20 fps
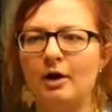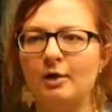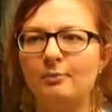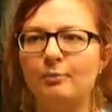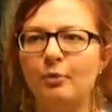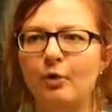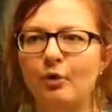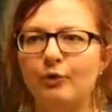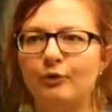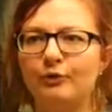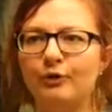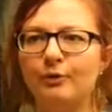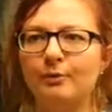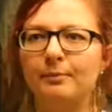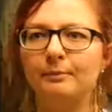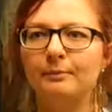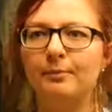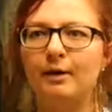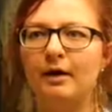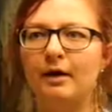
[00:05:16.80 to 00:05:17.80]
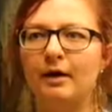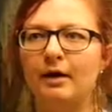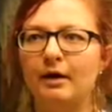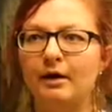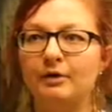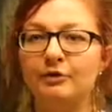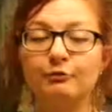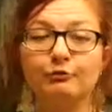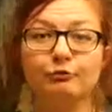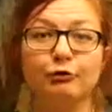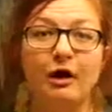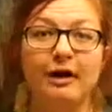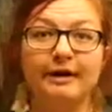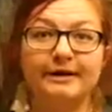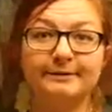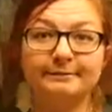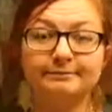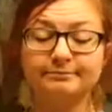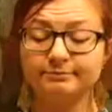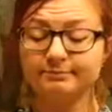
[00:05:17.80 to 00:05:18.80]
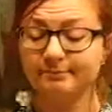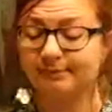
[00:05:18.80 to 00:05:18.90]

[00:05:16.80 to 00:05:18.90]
more from the Rhine.